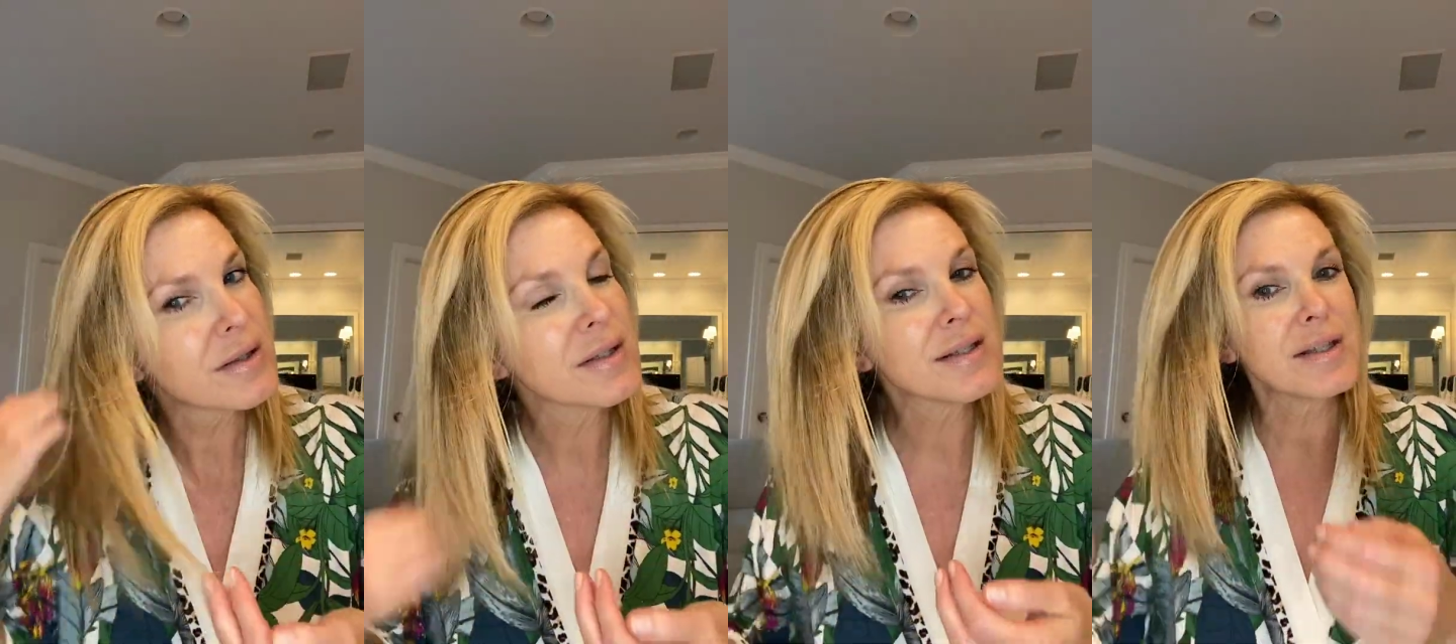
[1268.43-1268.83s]

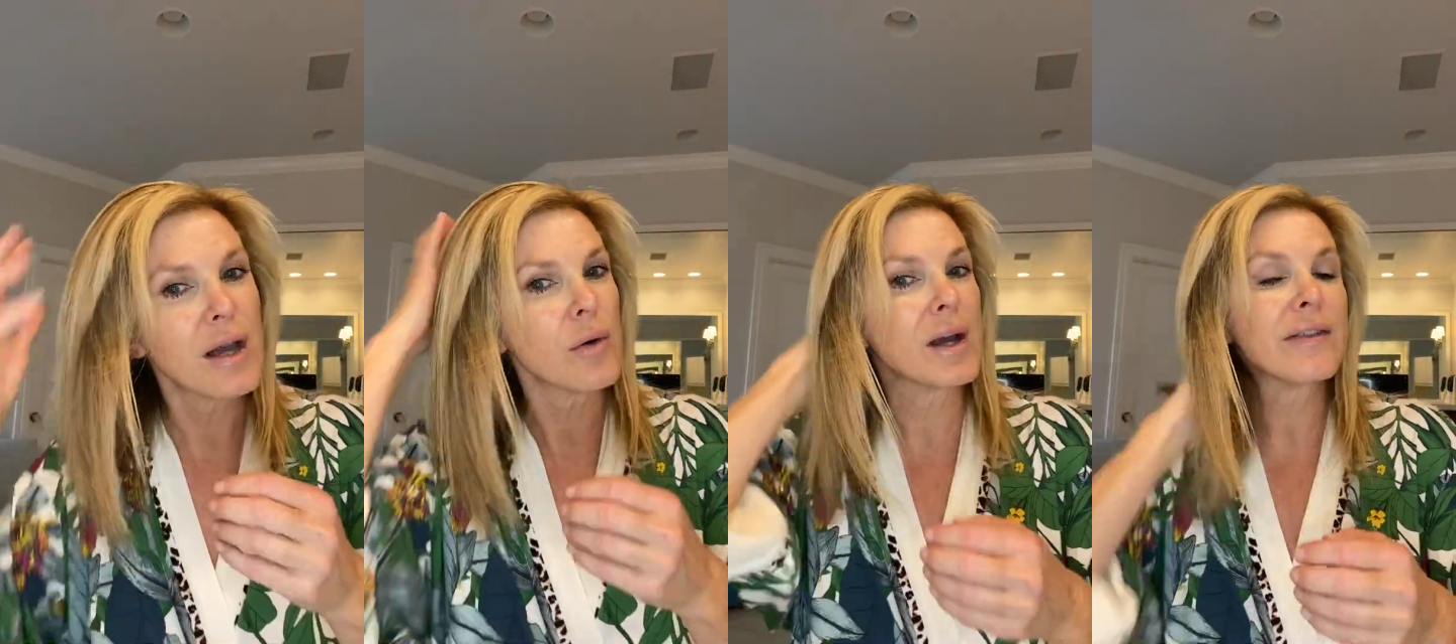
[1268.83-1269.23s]

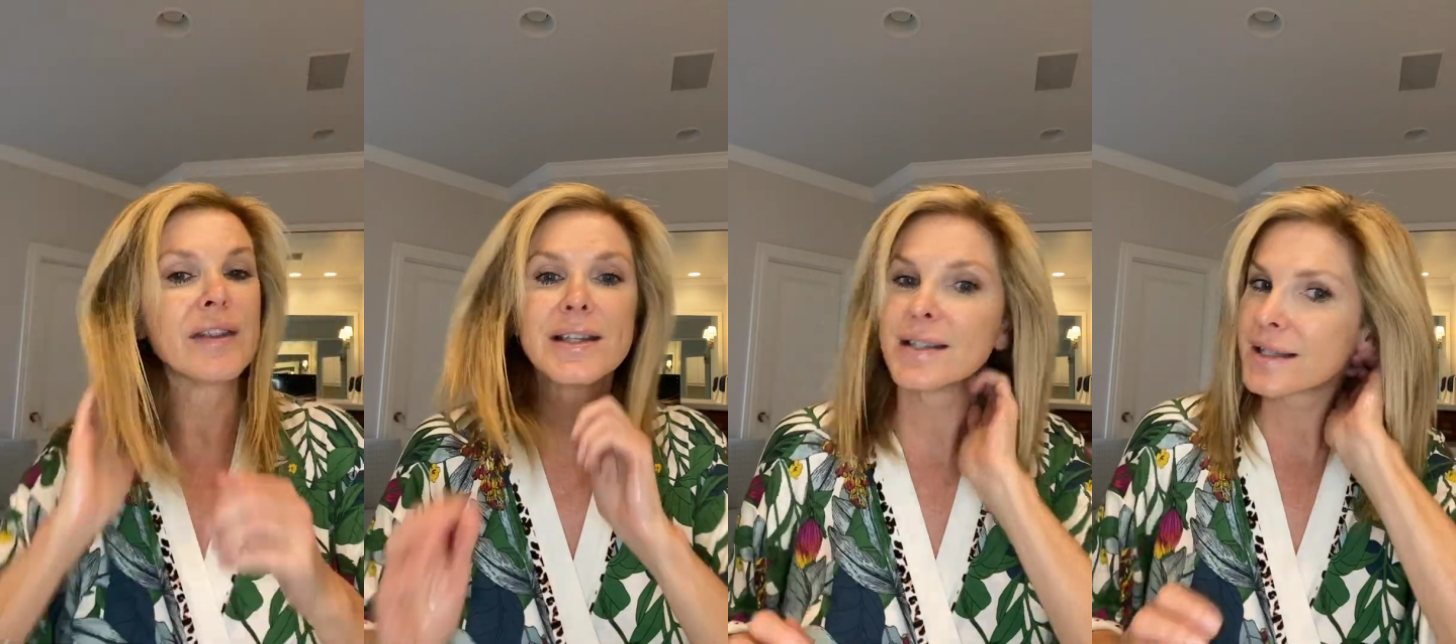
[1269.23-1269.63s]
So
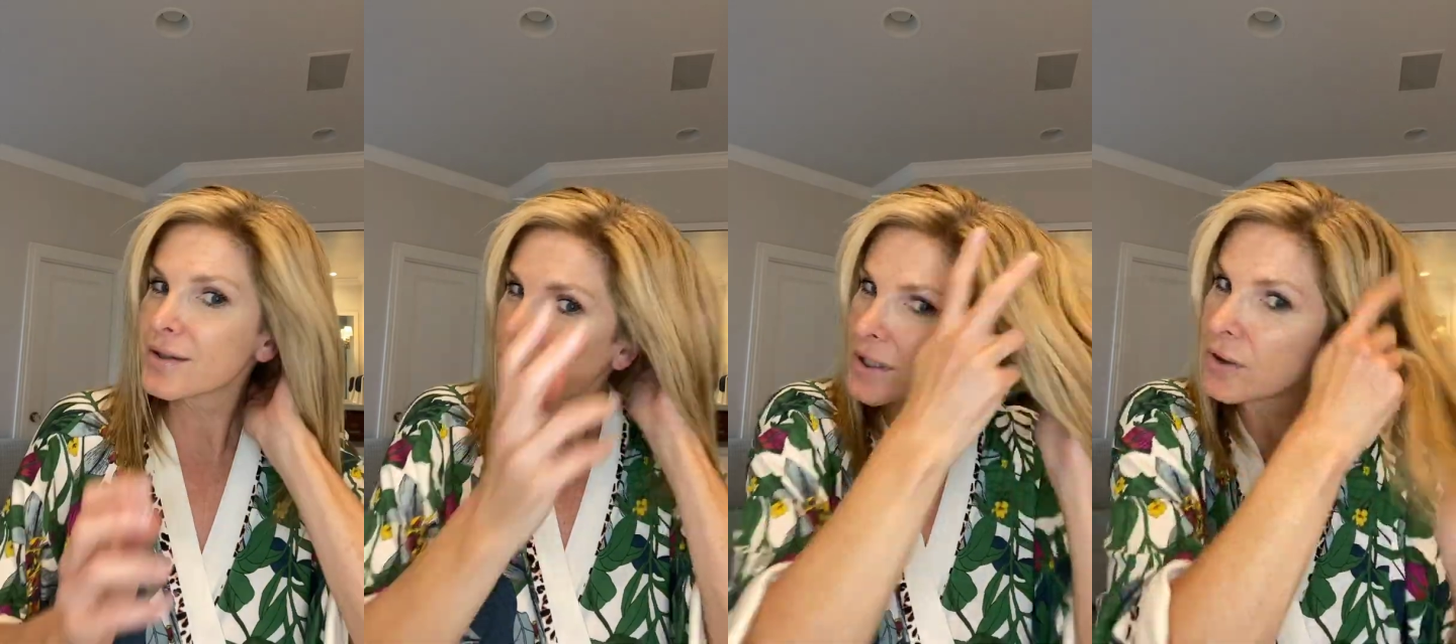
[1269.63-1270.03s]
this is
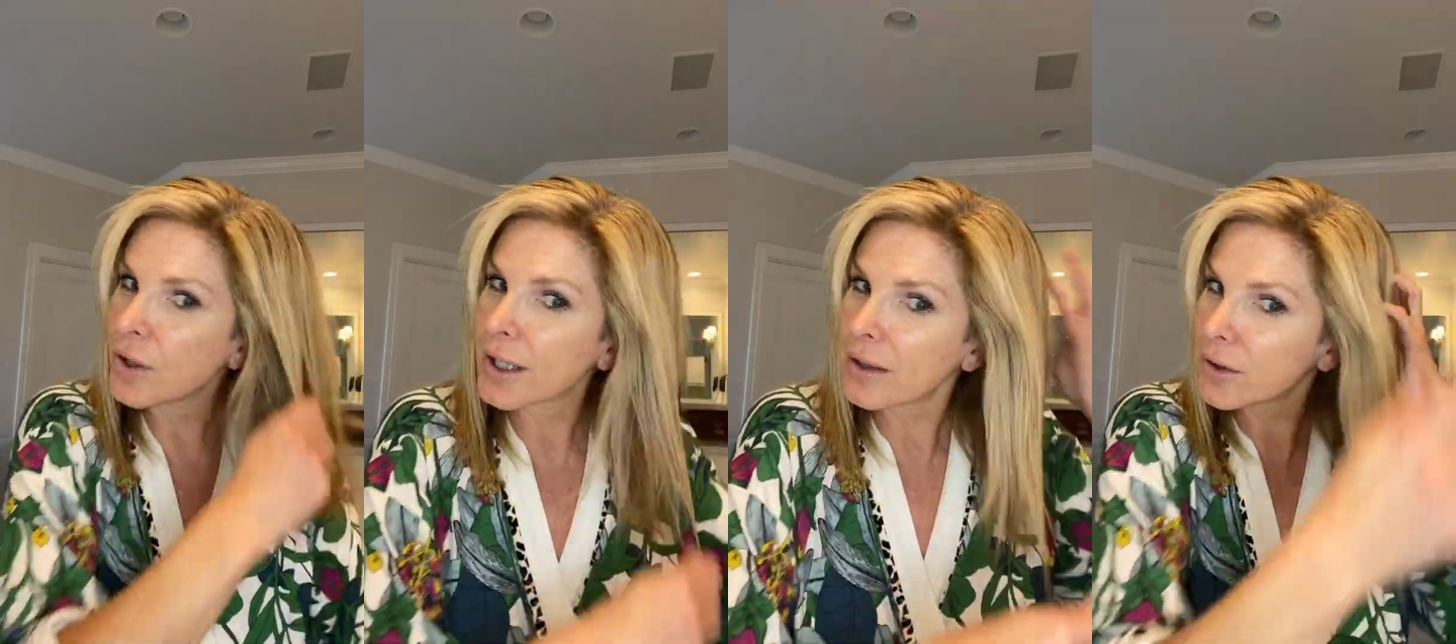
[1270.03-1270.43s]
going to
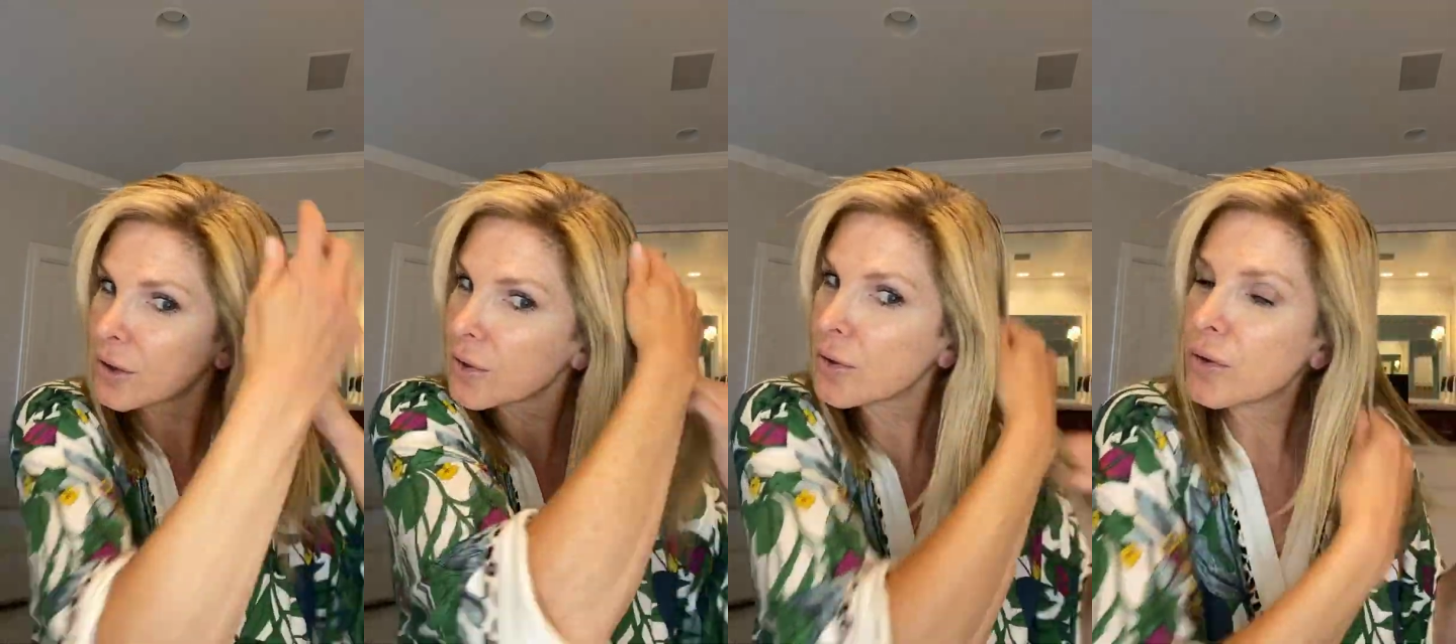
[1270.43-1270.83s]
look a
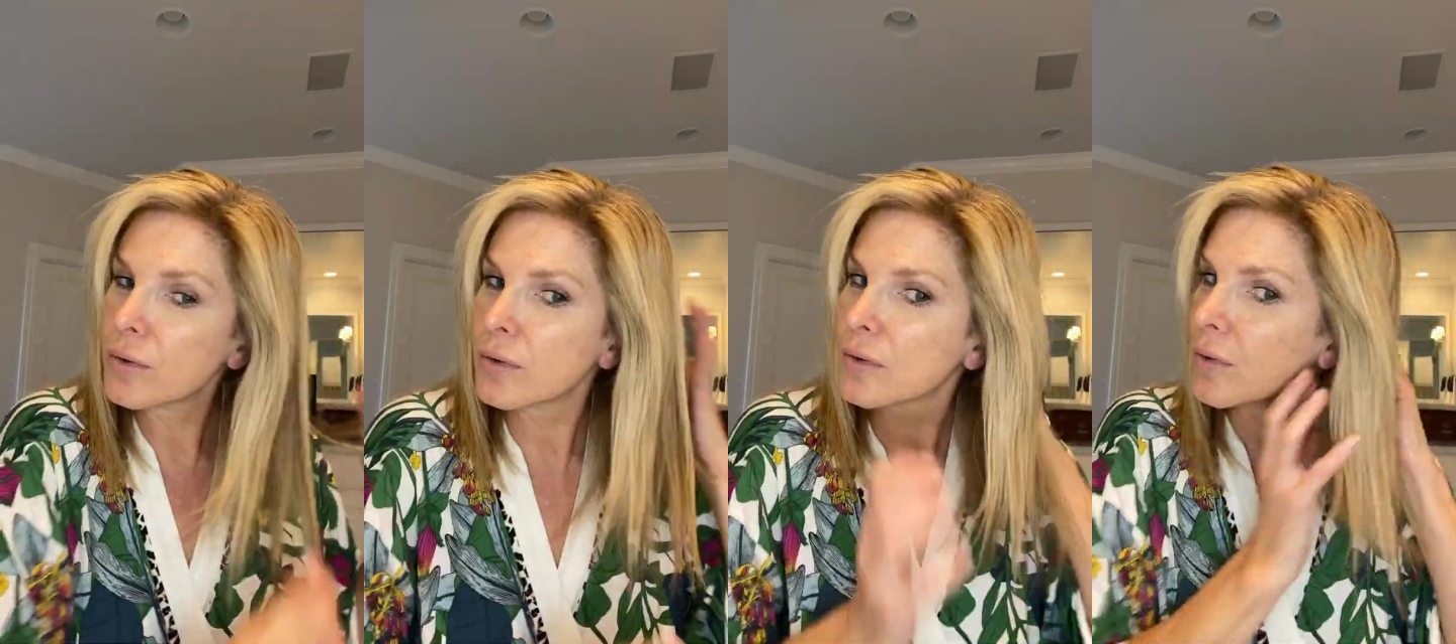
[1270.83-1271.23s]
little